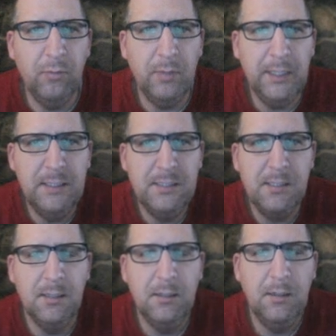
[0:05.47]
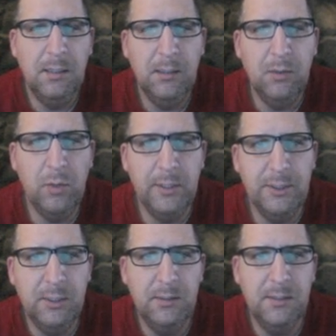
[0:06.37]
race
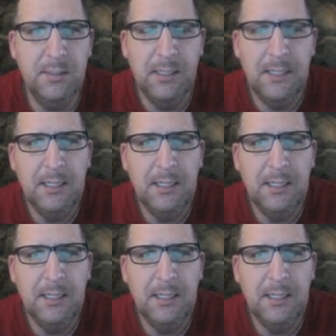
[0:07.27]
questions.